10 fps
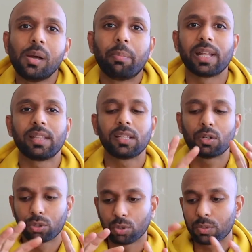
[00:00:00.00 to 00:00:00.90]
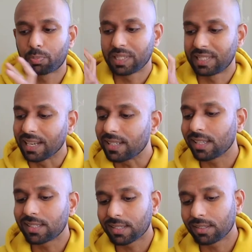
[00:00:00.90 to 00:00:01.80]
but I think that those
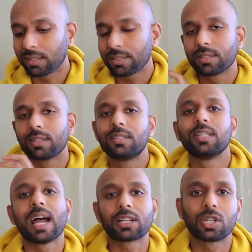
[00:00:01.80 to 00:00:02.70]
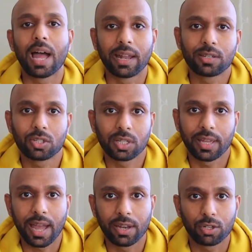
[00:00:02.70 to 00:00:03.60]
presenting skills did
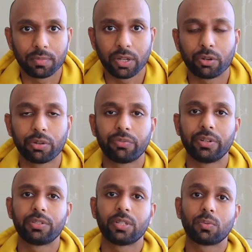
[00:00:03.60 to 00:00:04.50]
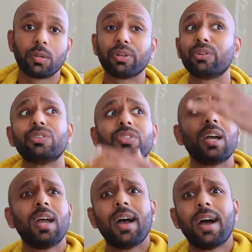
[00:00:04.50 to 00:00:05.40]
actually add to my confidence as well,
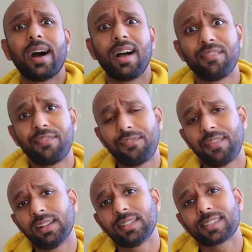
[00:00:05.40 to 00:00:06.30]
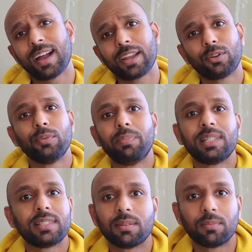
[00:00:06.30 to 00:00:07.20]
because I felt I could be
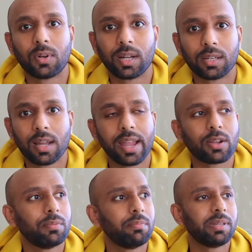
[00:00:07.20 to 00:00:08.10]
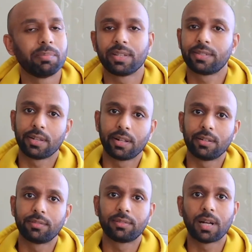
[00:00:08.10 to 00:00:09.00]
someone, I could be
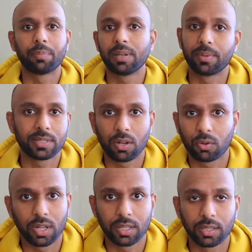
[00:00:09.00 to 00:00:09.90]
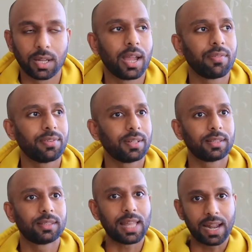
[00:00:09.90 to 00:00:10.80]
myself. Apna mazak udata tha. I
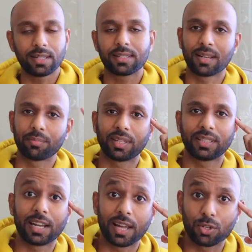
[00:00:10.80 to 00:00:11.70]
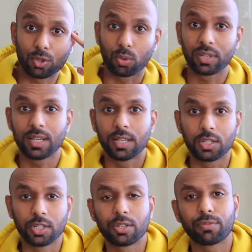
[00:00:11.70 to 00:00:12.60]
feel that is something that I totally
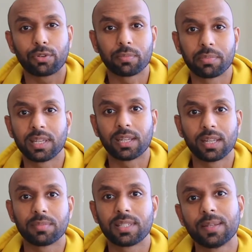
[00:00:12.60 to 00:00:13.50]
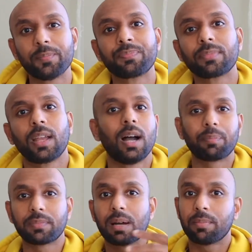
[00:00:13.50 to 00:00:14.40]
learned from being an MC.
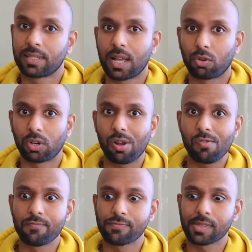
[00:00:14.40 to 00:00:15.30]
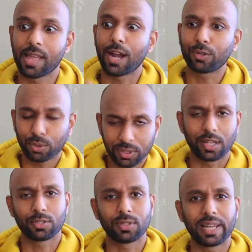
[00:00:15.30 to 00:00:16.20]
Apna mazak udao and khud
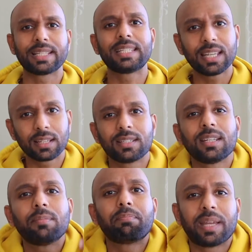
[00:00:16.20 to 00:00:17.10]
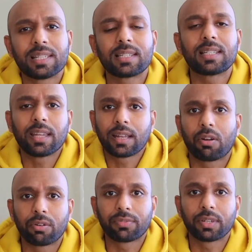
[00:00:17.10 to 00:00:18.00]
haso. Like take the best thing
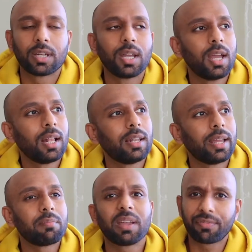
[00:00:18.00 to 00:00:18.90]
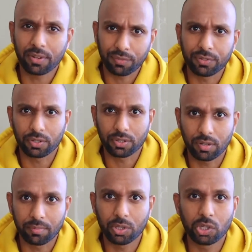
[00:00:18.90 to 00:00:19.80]
out of it. Like make fun of
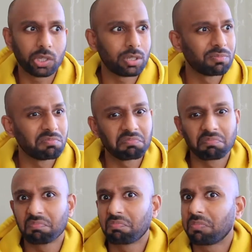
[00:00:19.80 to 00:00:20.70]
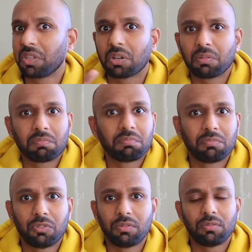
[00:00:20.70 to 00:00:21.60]
yourself, because you know
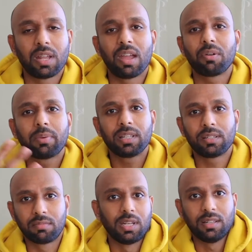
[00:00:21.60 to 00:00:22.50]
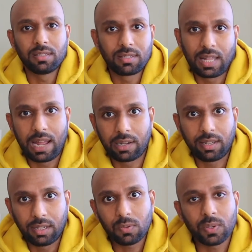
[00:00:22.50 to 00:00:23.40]
everybody does that
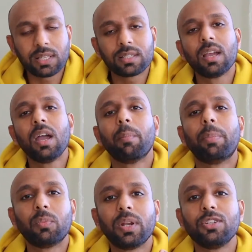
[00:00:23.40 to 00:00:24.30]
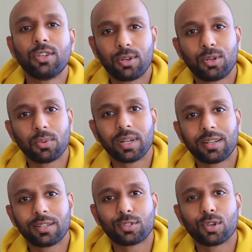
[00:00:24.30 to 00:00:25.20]
anyways. But when you do
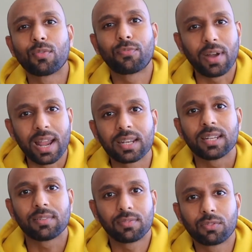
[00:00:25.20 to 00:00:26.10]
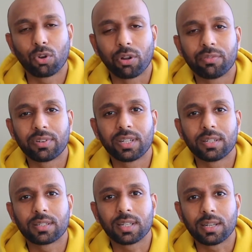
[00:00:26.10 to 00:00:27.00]
it, so you find it
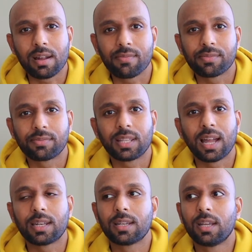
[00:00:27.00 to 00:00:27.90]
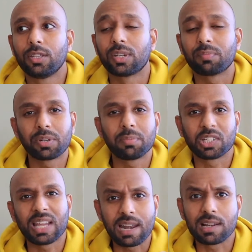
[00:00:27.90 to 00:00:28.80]
confident enough that you can pretty
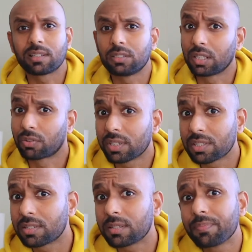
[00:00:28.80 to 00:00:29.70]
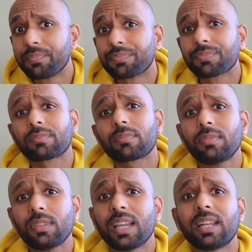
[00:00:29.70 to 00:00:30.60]
much handle the criticism.
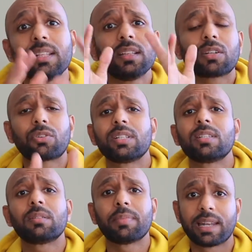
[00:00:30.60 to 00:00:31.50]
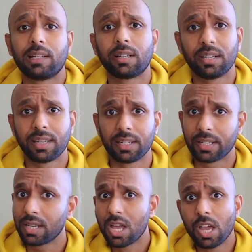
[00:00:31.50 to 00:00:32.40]
And I think that criticism handle karne ke
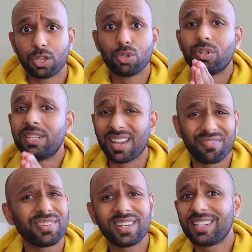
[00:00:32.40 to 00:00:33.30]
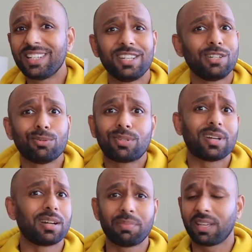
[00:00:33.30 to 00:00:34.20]
liye, you definitely need to
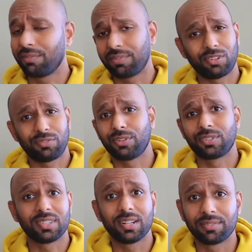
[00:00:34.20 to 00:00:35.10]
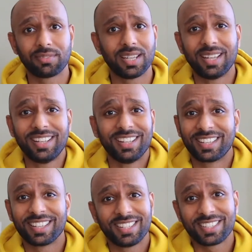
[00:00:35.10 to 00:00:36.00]
start making fun of yourself.
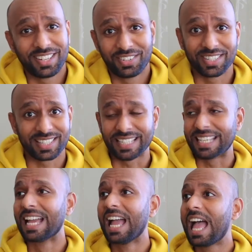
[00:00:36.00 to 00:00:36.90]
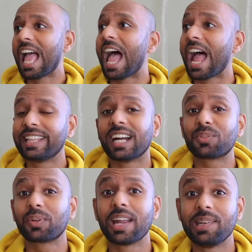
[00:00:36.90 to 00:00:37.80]
Seriously. And
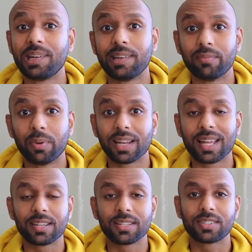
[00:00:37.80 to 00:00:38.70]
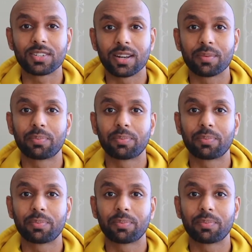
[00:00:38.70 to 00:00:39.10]
that's what I did when I started